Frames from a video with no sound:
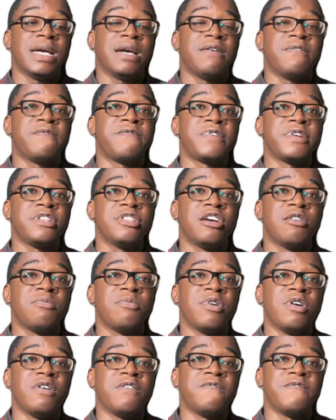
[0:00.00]
and
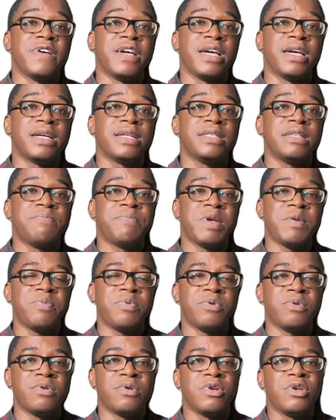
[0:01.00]
freedom of the
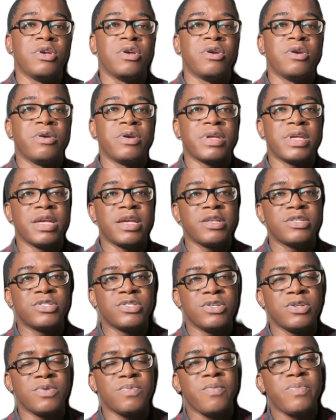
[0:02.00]
people. Okay,
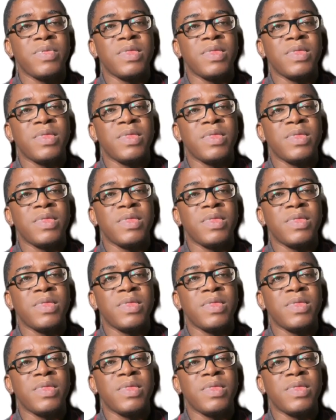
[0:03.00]
so